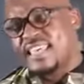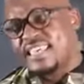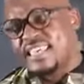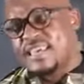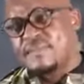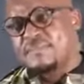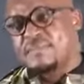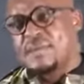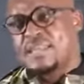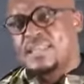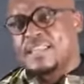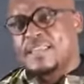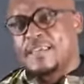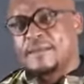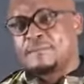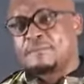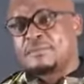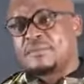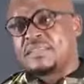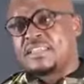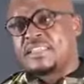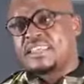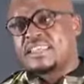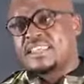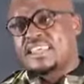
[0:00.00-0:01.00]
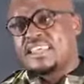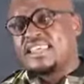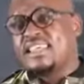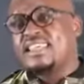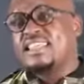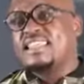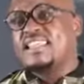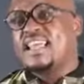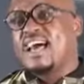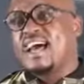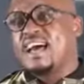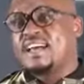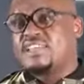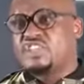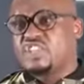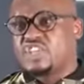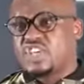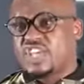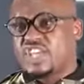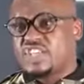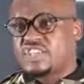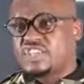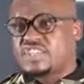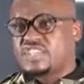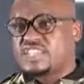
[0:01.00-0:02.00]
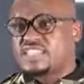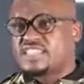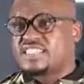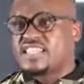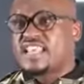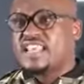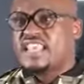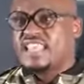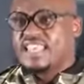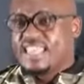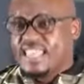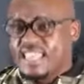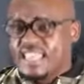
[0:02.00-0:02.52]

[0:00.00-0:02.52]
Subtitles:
happening in our churches,